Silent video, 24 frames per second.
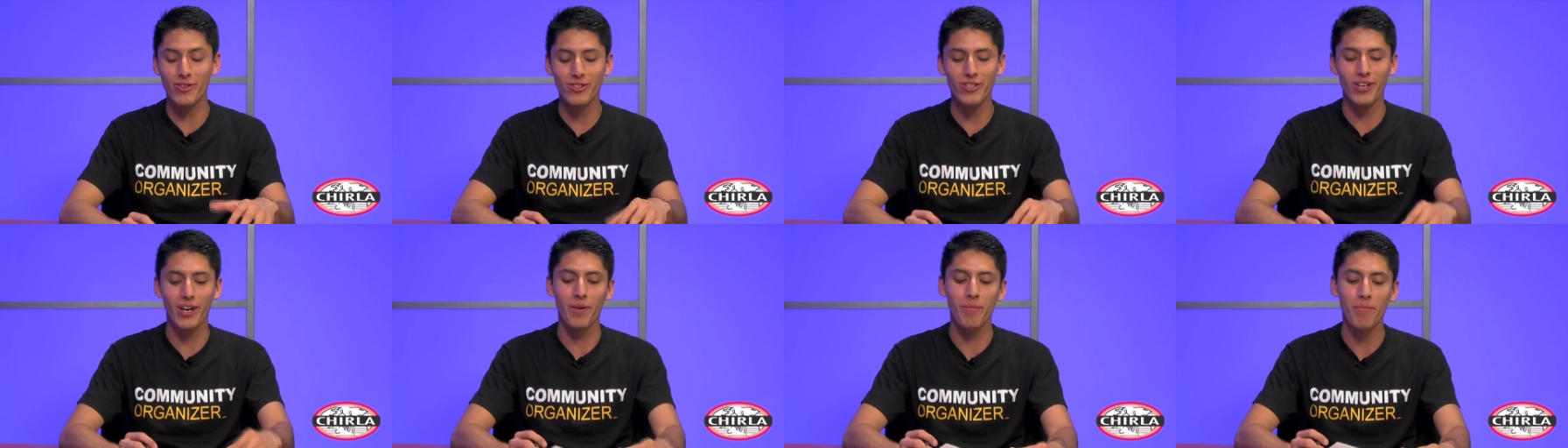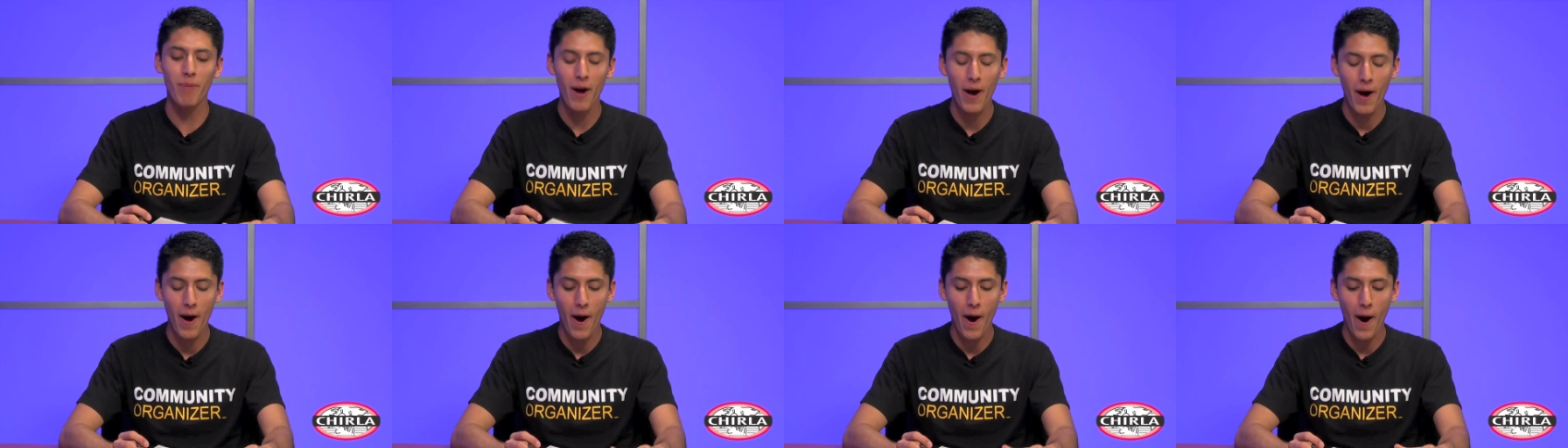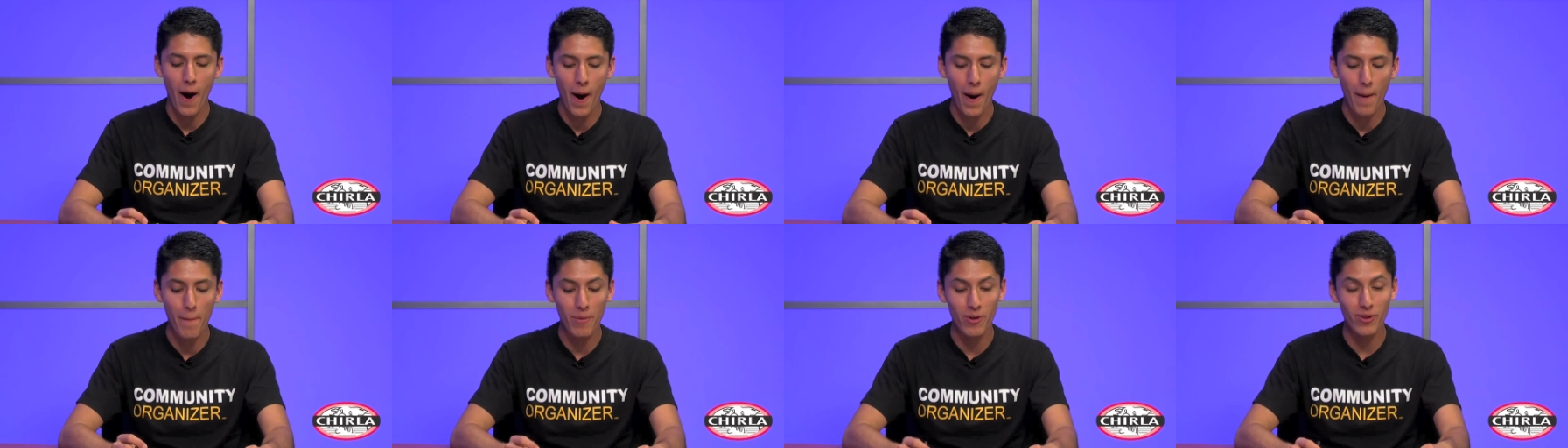time. Yes.
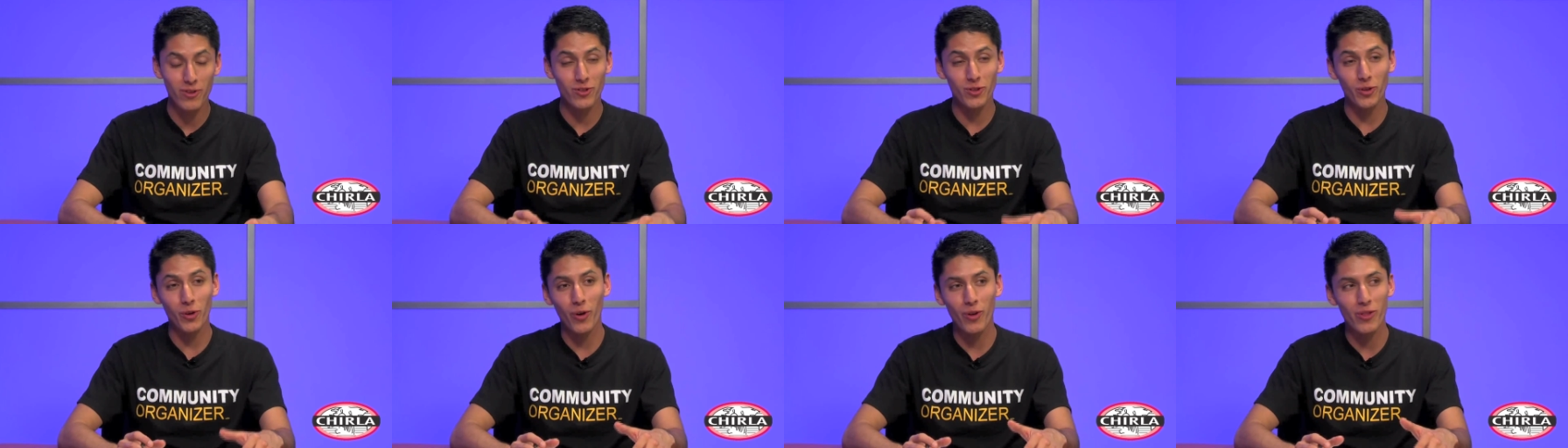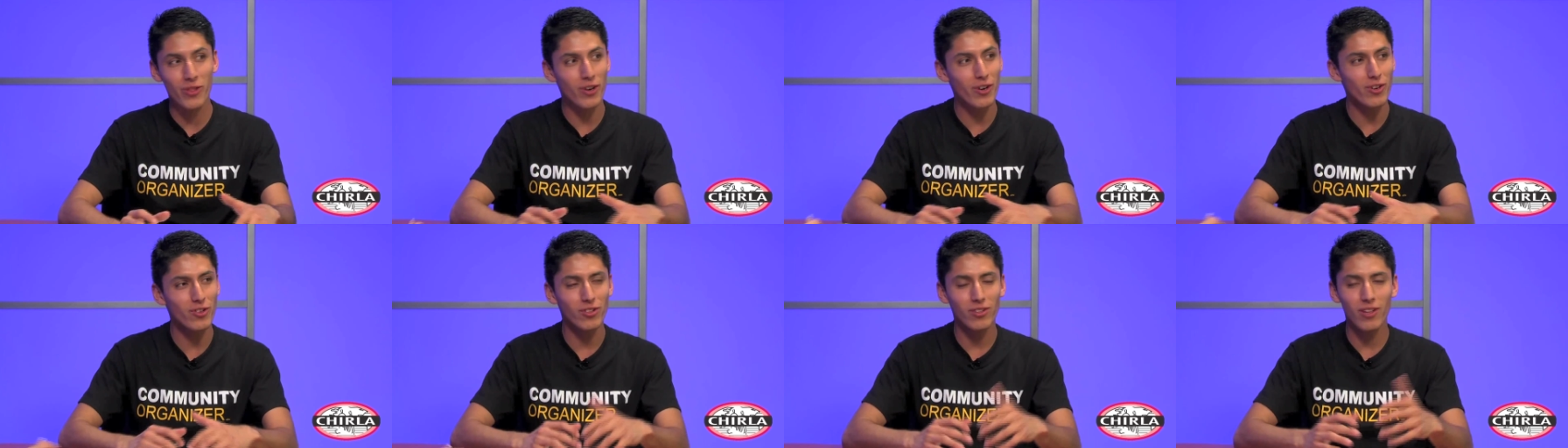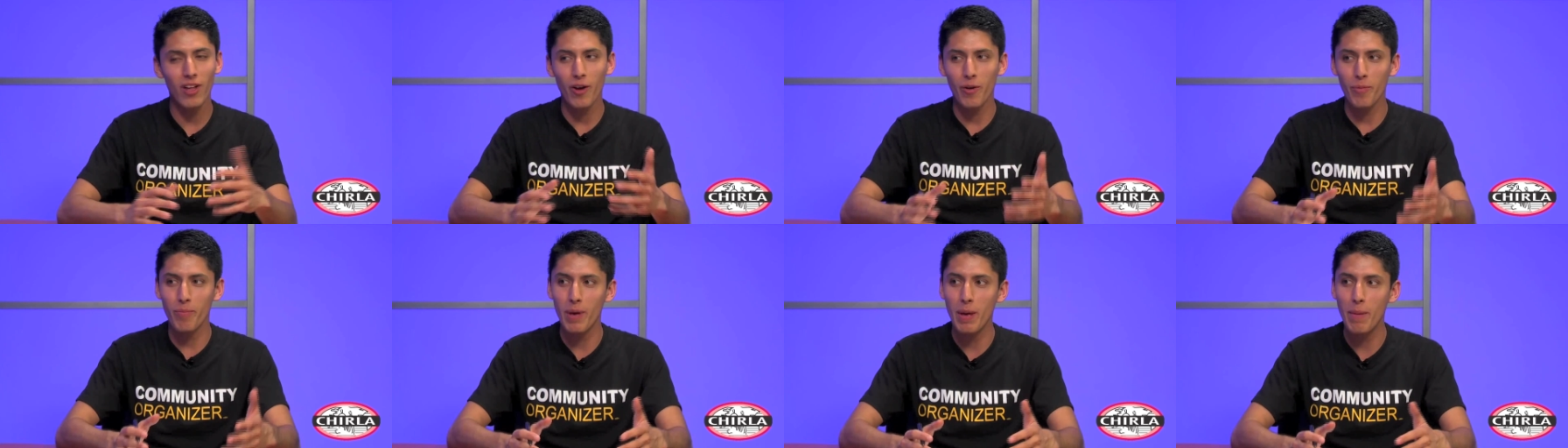Um, so there's a lot
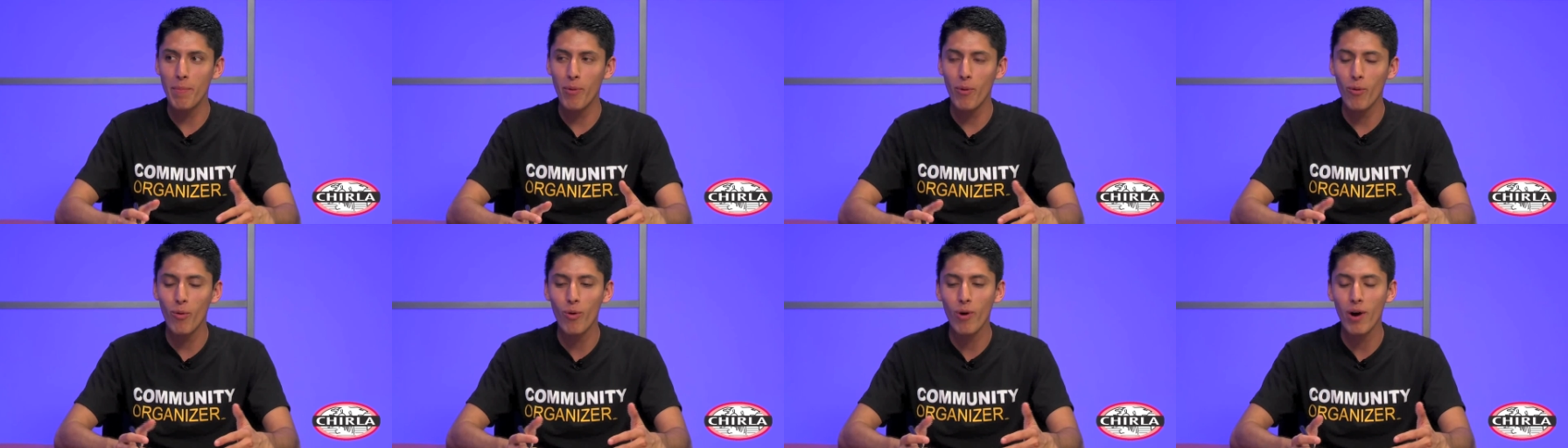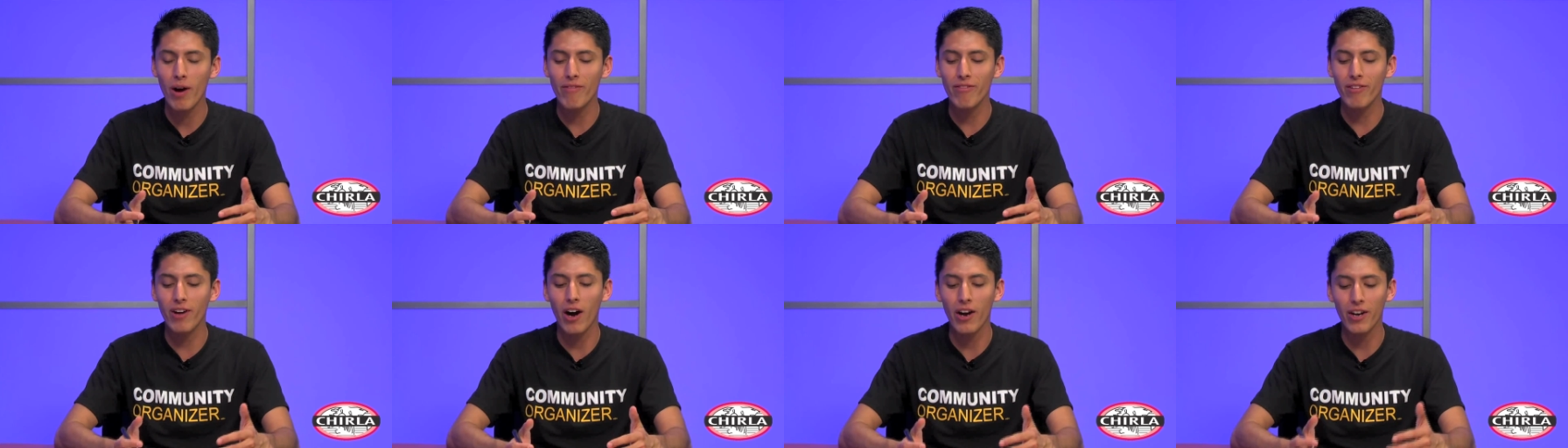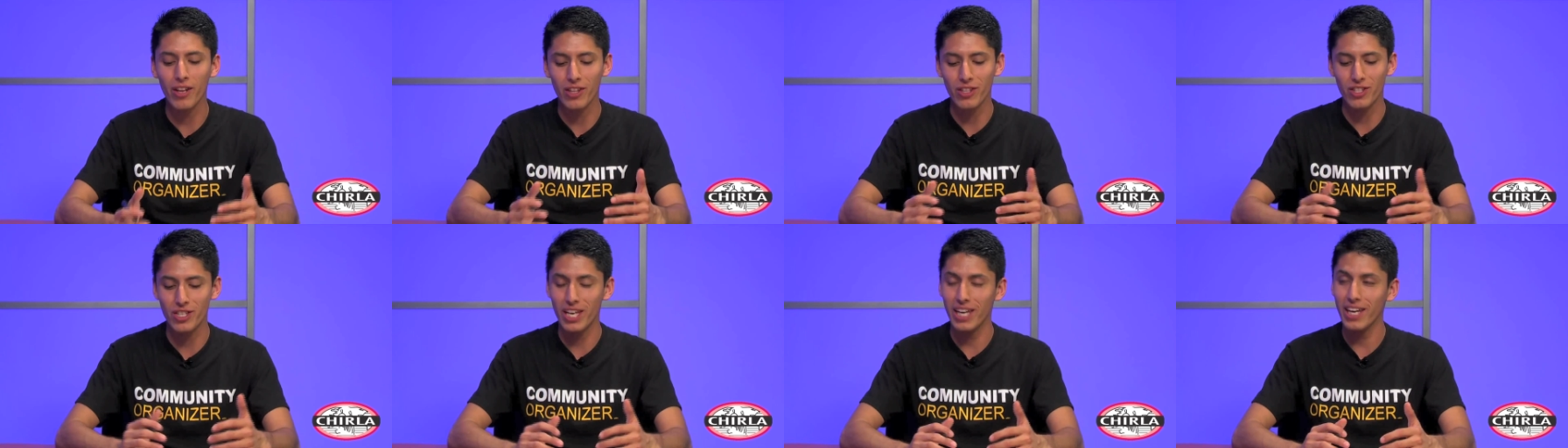of people who have gotten
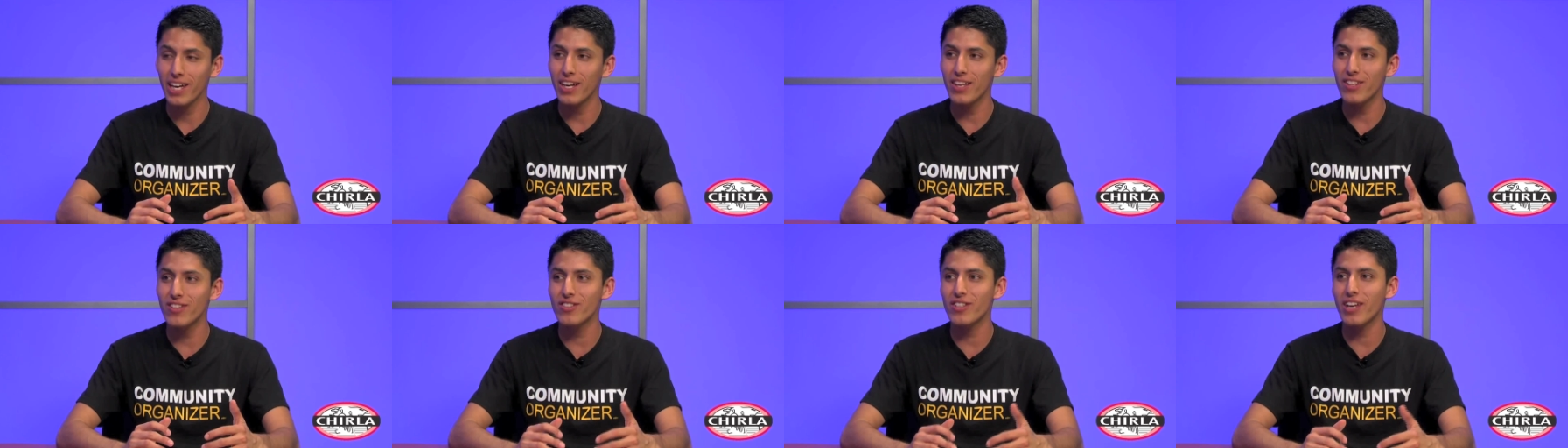tickets